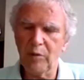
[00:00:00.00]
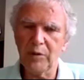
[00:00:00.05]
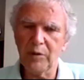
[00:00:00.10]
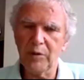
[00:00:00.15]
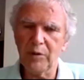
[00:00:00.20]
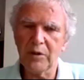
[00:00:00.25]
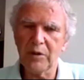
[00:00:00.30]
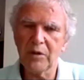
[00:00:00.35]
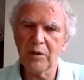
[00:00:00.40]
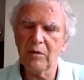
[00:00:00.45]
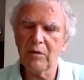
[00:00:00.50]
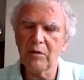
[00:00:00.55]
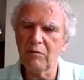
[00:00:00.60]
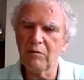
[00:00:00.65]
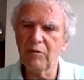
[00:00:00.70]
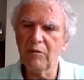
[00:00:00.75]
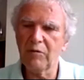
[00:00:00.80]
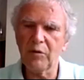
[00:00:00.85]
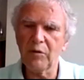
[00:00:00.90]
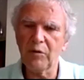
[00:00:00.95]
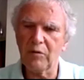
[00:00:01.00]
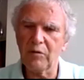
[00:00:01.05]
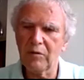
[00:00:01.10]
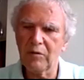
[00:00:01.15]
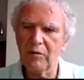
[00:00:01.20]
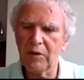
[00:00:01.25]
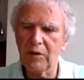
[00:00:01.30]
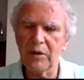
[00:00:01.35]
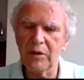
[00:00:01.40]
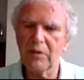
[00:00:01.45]
So for
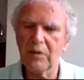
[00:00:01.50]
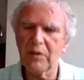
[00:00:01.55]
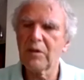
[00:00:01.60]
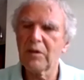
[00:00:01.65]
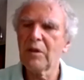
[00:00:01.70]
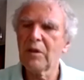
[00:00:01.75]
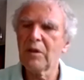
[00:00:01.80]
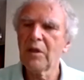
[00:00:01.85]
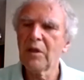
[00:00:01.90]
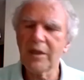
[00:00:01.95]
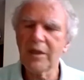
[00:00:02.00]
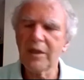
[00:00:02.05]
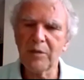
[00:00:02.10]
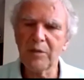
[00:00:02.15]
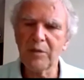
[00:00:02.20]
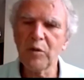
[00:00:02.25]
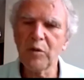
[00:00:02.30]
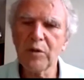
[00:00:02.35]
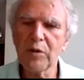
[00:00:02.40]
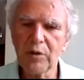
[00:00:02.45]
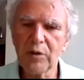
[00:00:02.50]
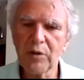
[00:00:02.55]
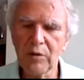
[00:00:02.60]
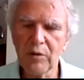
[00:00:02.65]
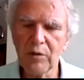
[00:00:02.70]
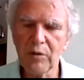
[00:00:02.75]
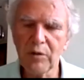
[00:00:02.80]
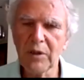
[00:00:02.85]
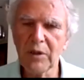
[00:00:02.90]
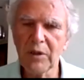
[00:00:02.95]
its asymptotic should be the
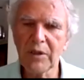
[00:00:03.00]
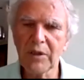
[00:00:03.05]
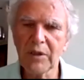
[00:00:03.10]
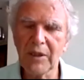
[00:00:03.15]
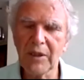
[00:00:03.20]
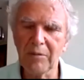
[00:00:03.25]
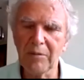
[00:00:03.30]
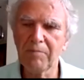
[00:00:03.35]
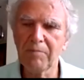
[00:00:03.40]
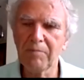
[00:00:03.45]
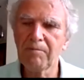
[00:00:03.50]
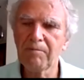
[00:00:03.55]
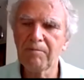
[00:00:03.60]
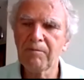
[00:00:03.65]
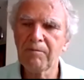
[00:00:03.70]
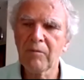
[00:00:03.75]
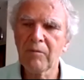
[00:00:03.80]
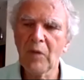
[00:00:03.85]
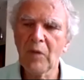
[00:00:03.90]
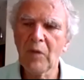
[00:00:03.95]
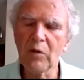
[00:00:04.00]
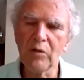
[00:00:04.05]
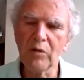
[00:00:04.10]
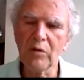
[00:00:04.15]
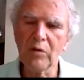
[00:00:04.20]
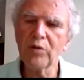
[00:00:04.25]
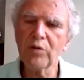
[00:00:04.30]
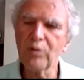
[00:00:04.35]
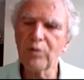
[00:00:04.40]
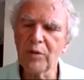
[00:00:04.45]
same. Or not
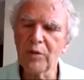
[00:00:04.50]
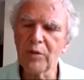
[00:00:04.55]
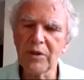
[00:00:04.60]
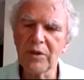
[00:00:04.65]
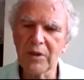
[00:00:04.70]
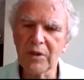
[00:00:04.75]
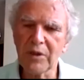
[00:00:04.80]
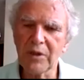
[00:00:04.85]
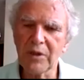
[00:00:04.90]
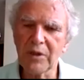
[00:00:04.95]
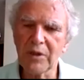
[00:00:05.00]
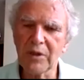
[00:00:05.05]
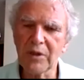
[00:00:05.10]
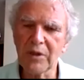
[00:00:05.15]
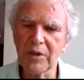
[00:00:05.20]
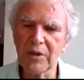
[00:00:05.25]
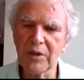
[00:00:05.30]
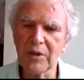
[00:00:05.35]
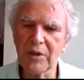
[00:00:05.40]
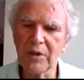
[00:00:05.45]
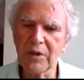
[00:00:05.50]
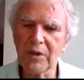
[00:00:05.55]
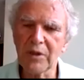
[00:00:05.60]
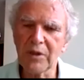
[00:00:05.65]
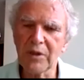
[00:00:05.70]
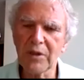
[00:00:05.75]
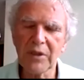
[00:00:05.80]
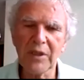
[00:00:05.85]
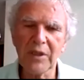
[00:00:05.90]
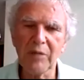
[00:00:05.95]
should be, it's the same.
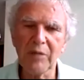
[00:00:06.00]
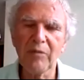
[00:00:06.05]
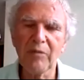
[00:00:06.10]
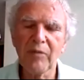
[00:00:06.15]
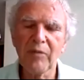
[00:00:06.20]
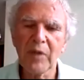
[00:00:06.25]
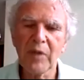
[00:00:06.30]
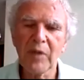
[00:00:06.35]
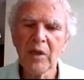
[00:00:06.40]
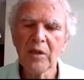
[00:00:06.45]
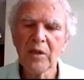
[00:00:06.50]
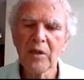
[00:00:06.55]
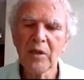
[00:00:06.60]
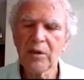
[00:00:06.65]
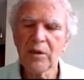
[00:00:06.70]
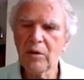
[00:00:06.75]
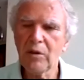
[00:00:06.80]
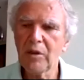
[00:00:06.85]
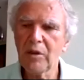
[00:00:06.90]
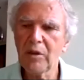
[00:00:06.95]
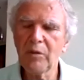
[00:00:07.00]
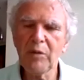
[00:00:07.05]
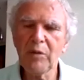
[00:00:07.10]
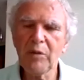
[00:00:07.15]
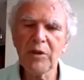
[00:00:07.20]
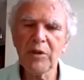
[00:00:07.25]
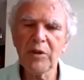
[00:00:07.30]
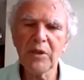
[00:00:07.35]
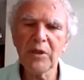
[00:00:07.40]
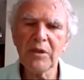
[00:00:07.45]
So, and maybe
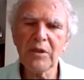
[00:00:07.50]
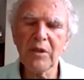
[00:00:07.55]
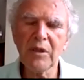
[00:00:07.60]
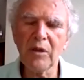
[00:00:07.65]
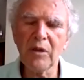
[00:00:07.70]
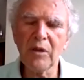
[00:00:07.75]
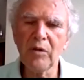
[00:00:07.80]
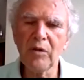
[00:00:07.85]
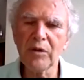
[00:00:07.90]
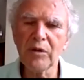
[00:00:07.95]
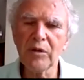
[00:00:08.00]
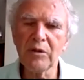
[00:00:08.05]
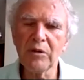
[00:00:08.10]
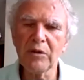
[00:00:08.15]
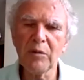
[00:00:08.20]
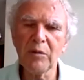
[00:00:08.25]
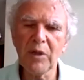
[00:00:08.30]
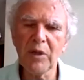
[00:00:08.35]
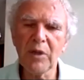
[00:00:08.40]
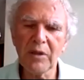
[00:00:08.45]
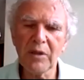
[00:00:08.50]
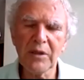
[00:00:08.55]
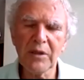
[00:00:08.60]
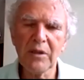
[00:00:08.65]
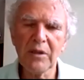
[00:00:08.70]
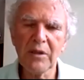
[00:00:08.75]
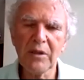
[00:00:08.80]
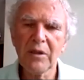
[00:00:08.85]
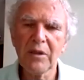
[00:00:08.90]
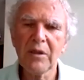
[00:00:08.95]
just concluding remarks.
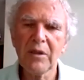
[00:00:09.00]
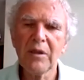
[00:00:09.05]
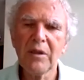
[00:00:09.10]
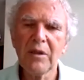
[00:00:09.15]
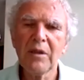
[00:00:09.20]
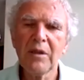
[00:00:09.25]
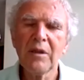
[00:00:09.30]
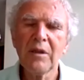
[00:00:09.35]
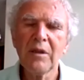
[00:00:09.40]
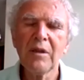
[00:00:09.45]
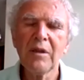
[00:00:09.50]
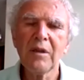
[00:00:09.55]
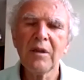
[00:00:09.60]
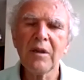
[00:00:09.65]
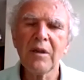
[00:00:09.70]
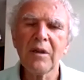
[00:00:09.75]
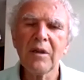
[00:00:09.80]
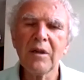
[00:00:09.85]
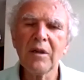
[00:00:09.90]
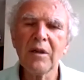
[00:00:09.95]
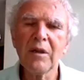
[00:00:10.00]
The